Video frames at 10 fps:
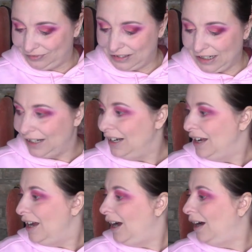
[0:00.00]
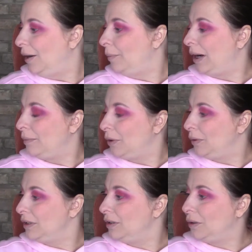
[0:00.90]
Okay. Um, I'm
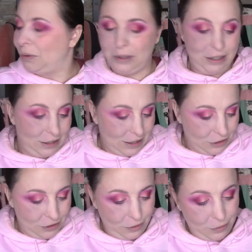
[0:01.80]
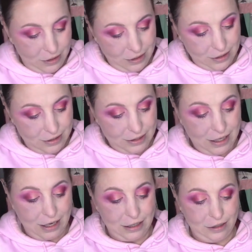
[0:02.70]
going to go in actually with this
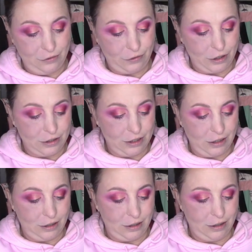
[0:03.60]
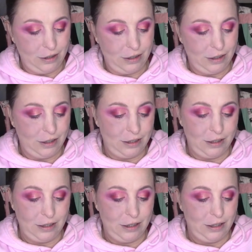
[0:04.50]
Candy Frost here.
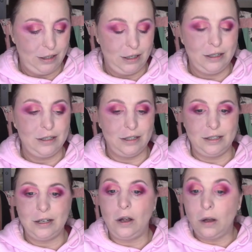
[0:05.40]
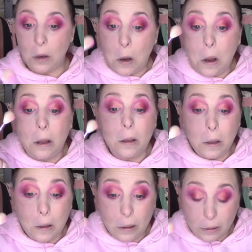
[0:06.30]
Just, oh,
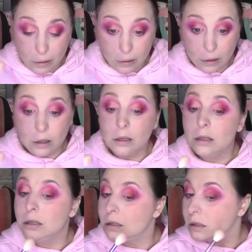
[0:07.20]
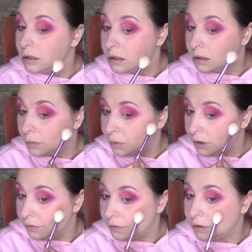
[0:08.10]
he's so
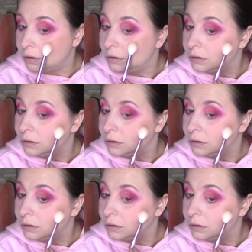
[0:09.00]
beautiful.